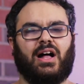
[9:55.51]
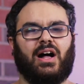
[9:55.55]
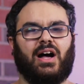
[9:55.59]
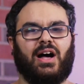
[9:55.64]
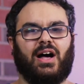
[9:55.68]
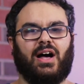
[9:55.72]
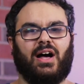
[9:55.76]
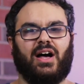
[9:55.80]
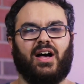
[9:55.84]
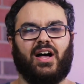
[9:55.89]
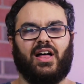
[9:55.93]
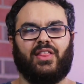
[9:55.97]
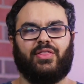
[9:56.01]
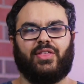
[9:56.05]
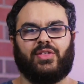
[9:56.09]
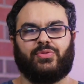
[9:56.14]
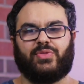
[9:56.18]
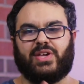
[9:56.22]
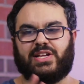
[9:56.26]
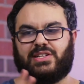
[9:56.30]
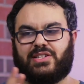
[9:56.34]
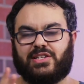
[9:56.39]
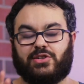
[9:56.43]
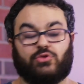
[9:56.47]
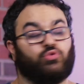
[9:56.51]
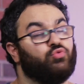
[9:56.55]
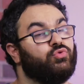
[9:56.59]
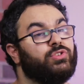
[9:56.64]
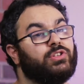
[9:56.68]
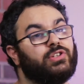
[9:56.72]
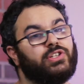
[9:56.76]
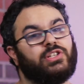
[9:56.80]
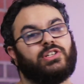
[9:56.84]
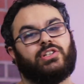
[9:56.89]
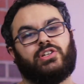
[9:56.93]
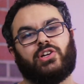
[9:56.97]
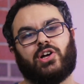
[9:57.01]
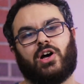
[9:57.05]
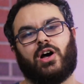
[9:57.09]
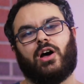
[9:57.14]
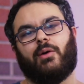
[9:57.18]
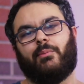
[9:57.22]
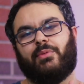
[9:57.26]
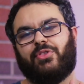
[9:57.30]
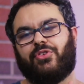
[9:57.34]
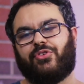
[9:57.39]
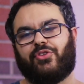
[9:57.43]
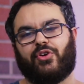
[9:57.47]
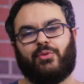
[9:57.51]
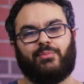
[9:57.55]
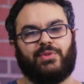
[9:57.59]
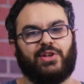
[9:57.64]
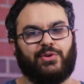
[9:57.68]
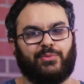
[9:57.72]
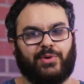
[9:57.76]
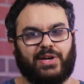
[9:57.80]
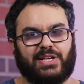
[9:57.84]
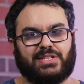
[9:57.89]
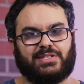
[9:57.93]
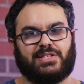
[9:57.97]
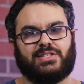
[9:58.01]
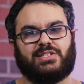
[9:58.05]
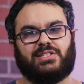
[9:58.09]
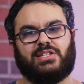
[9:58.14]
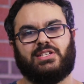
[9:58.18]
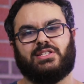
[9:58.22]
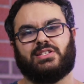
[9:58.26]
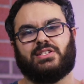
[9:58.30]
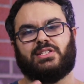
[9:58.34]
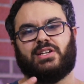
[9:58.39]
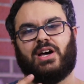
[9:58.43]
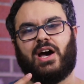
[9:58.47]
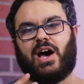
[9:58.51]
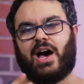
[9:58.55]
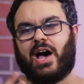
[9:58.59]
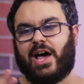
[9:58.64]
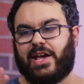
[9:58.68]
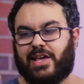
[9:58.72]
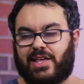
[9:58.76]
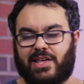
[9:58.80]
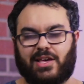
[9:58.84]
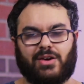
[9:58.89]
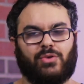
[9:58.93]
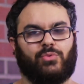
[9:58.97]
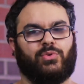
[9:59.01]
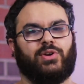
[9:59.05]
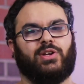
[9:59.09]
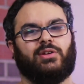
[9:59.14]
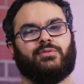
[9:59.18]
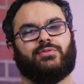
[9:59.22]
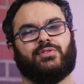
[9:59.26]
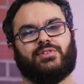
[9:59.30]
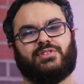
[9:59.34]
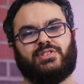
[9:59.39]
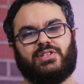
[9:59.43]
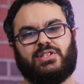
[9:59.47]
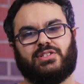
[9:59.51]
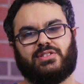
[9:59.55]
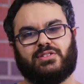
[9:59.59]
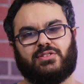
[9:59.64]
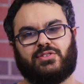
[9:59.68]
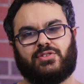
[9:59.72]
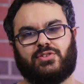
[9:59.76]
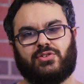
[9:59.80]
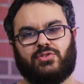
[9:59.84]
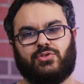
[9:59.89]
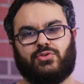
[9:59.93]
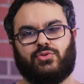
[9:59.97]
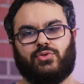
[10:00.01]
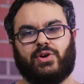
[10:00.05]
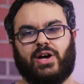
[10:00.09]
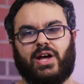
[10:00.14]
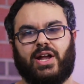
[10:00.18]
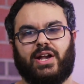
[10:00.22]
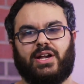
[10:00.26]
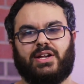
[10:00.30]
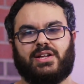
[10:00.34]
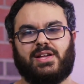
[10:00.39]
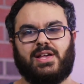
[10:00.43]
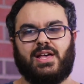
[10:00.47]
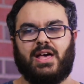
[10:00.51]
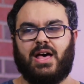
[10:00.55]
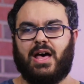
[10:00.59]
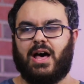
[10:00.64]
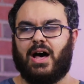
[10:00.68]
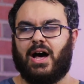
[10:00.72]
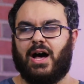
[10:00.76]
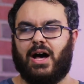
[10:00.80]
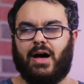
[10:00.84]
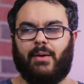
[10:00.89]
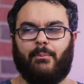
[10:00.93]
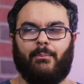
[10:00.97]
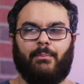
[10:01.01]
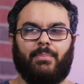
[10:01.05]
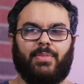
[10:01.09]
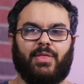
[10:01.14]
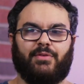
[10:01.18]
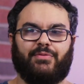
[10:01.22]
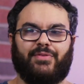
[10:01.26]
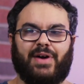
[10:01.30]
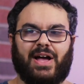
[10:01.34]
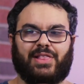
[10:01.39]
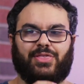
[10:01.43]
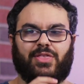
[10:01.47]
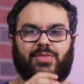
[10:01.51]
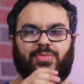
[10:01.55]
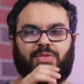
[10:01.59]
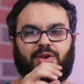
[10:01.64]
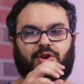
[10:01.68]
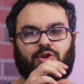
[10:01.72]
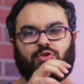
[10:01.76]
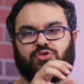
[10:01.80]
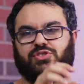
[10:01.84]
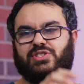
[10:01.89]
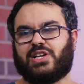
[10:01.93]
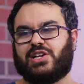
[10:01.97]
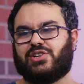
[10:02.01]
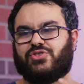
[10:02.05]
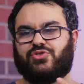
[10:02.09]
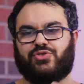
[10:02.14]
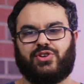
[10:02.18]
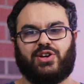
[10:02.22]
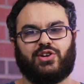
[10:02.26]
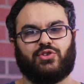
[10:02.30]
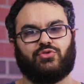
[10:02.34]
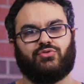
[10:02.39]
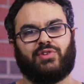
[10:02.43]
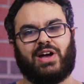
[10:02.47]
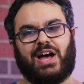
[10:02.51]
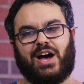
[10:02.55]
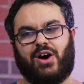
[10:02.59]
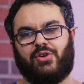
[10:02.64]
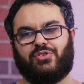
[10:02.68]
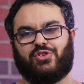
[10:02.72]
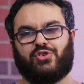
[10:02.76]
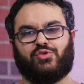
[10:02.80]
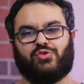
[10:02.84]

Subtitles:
that they did a really good job in so many ways this season. I can't wait for season 2, and the fact that they're centering it around